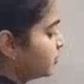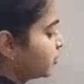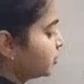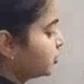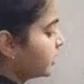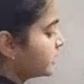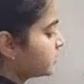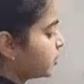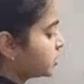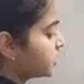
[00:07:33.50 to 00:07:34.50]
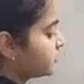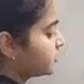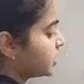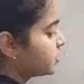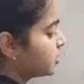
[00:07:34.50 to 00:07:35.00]
proton has
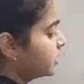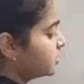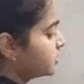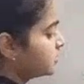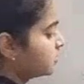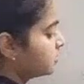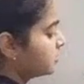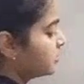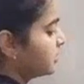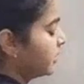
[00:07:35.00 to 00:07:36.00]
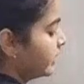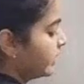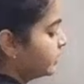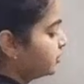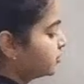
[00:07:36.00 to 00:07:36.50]
positive charge on it,
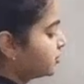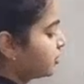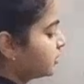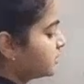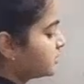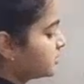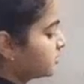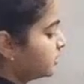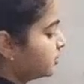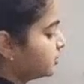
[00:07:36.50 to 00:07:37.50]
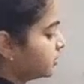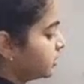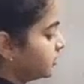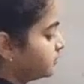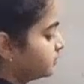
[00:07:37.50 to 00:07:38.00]
and neutron is neutral.